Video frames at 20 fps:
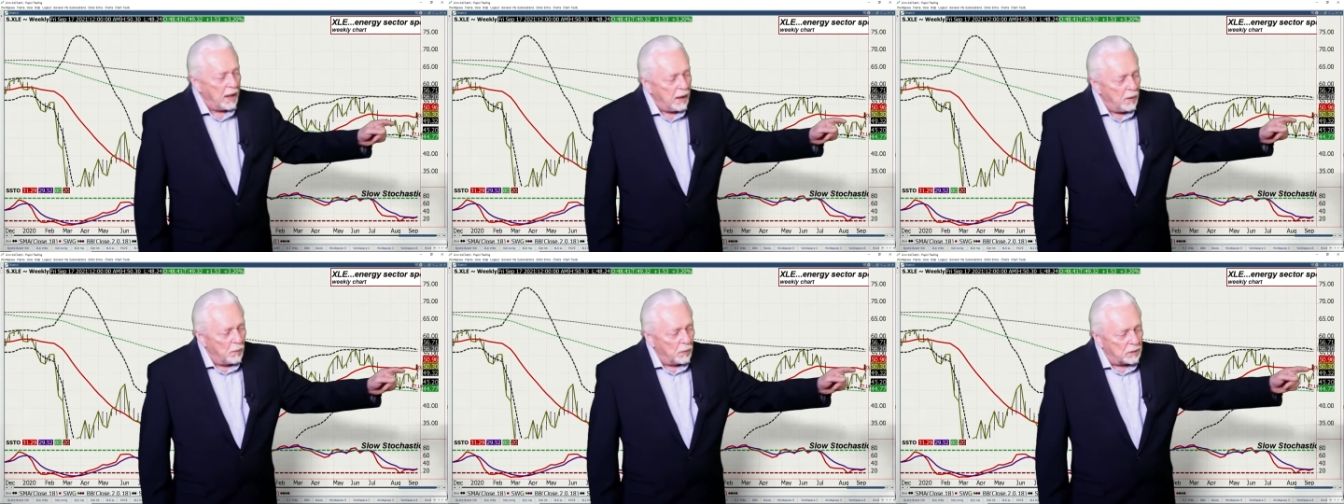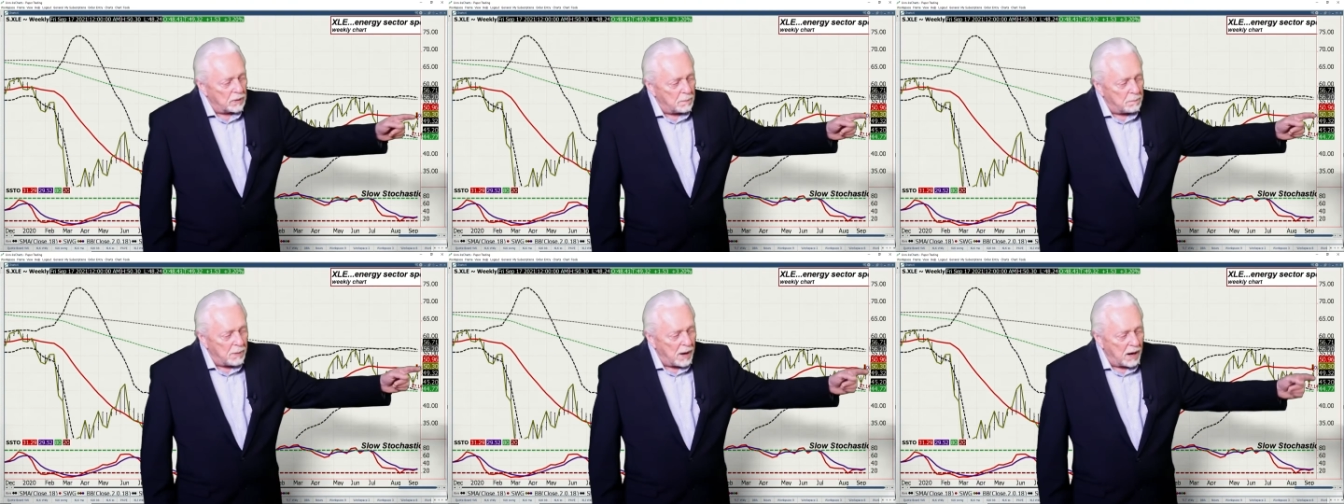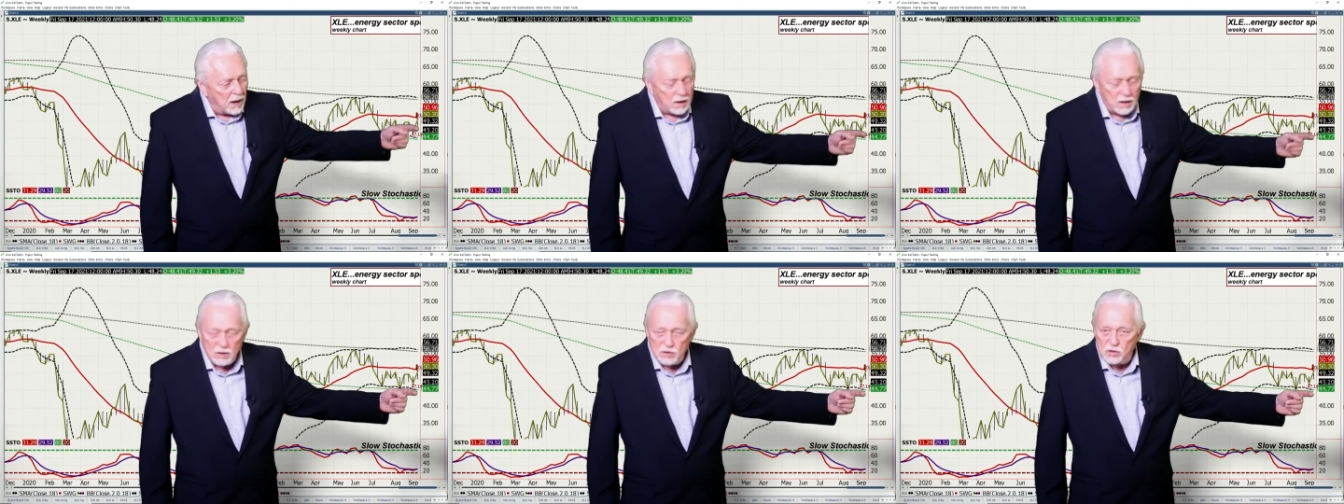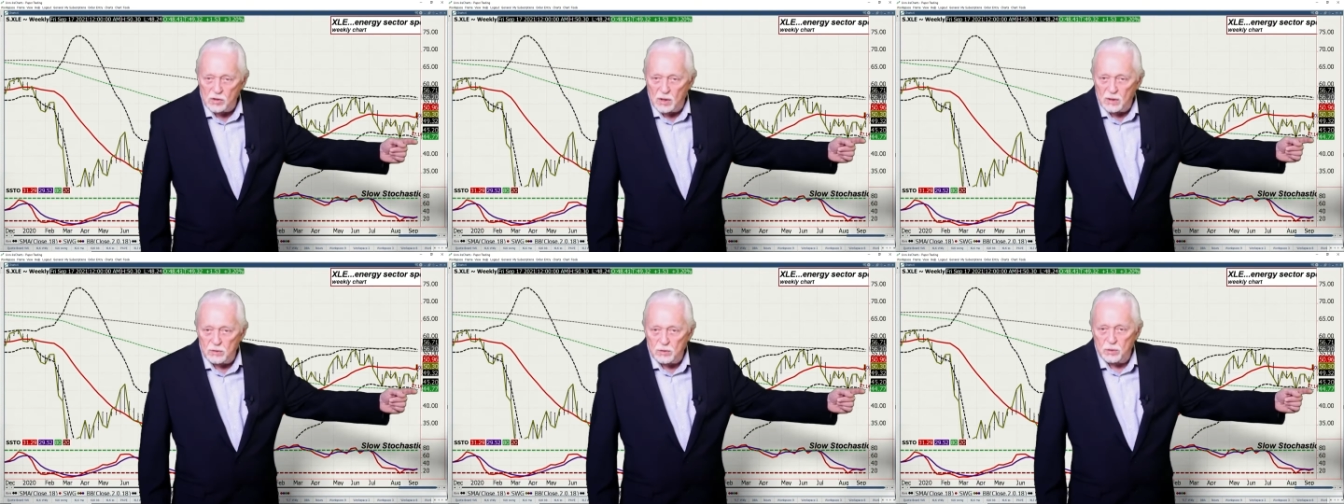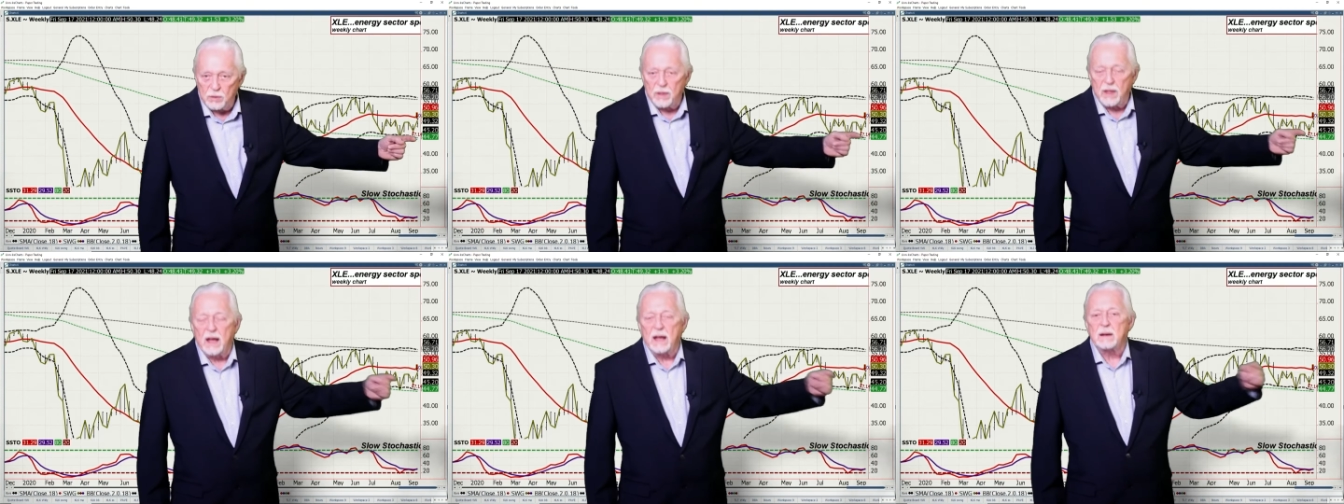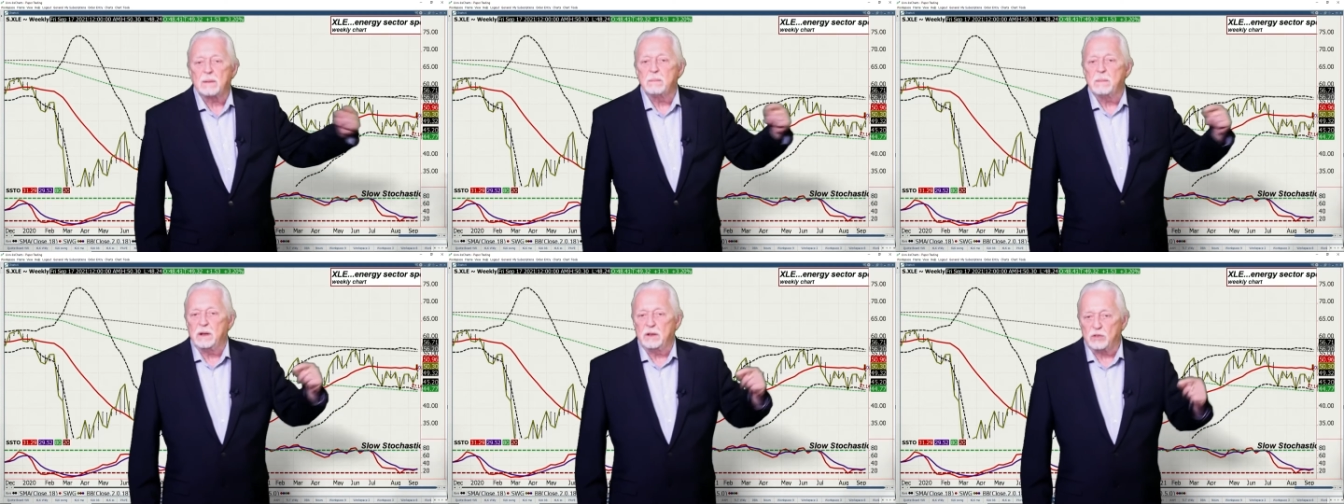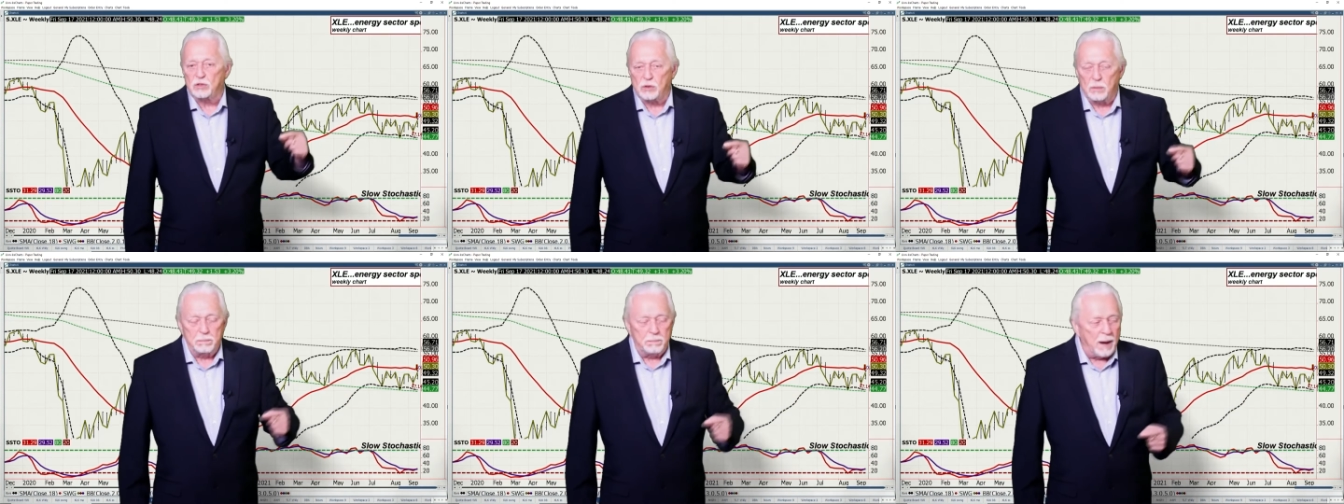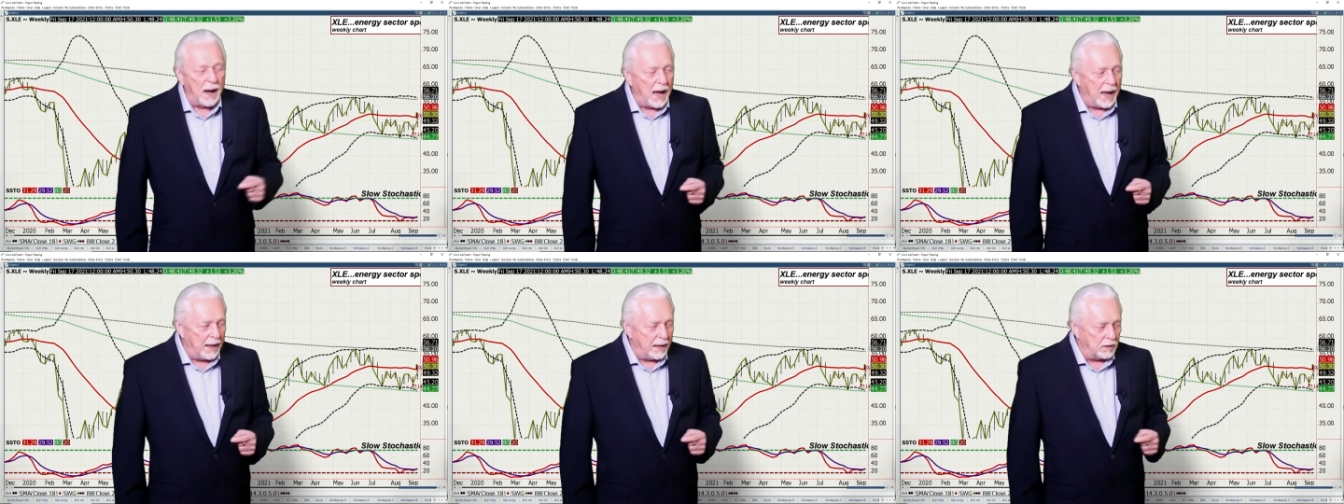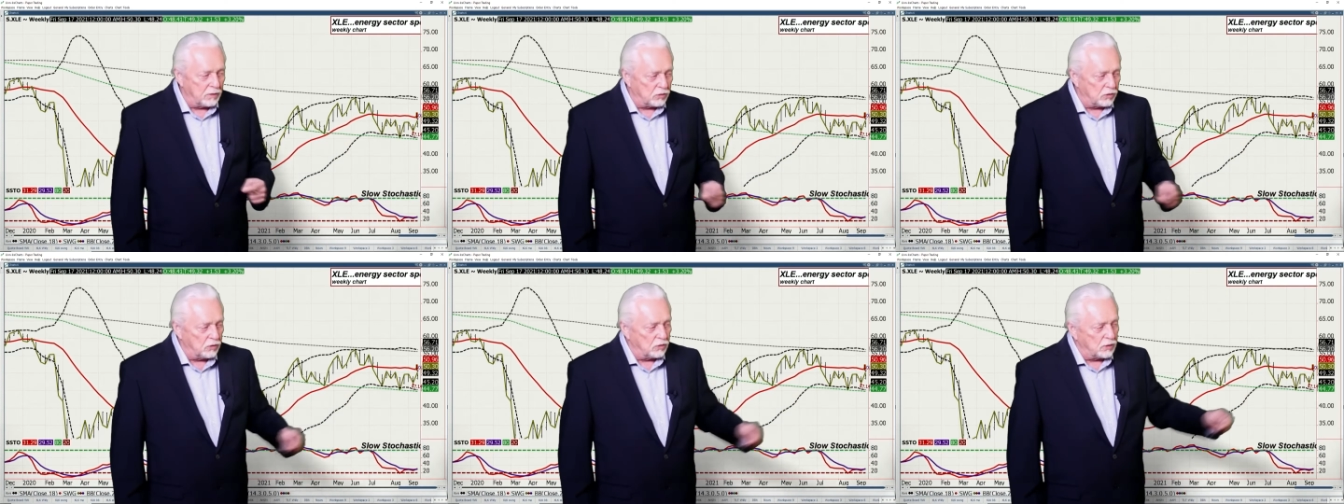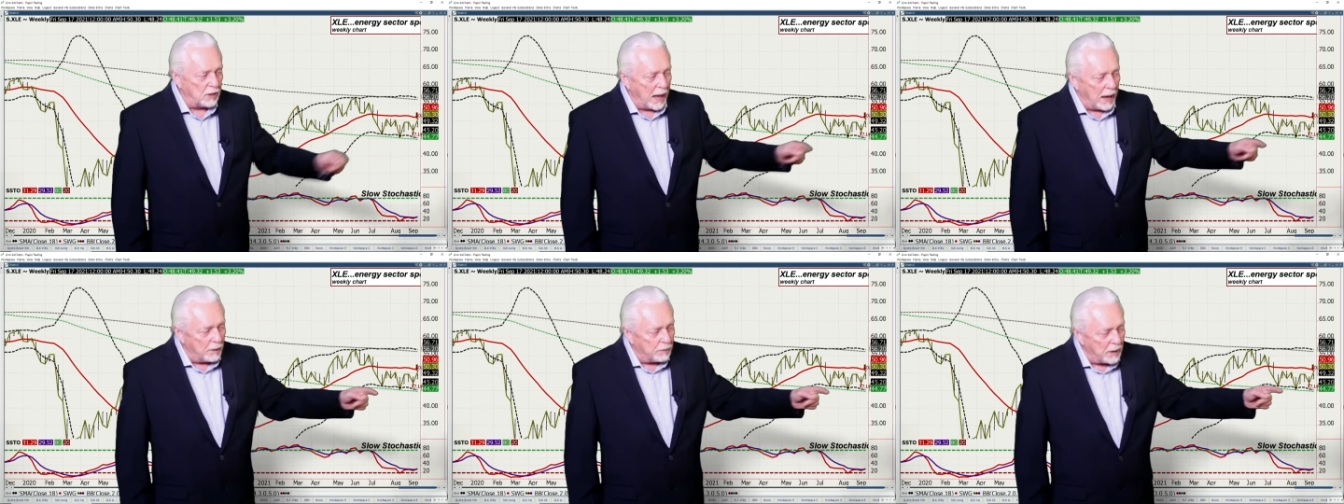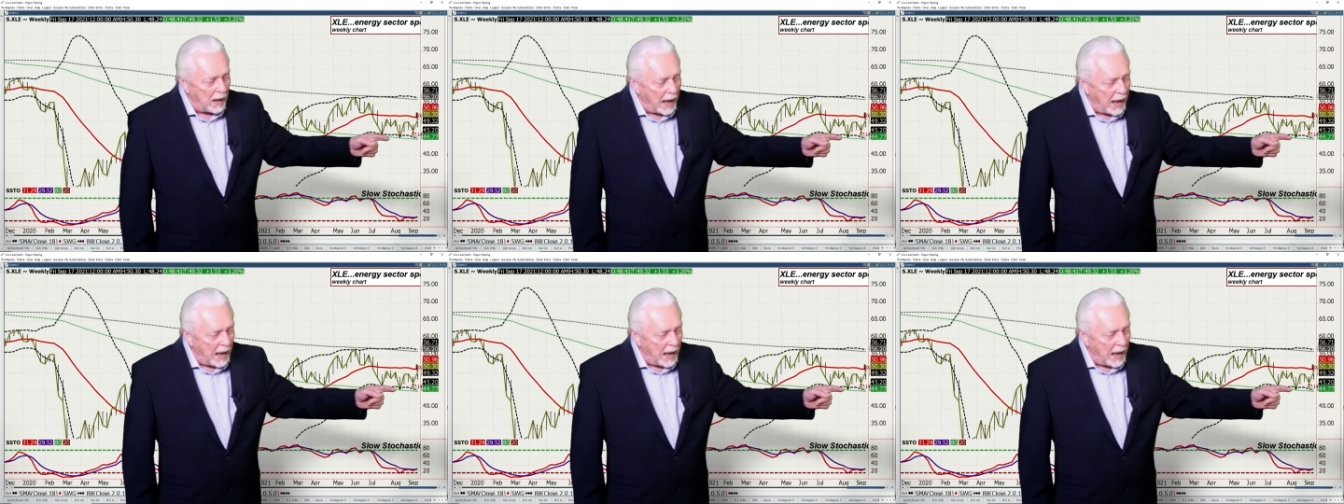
When the market's under that means the bias is down.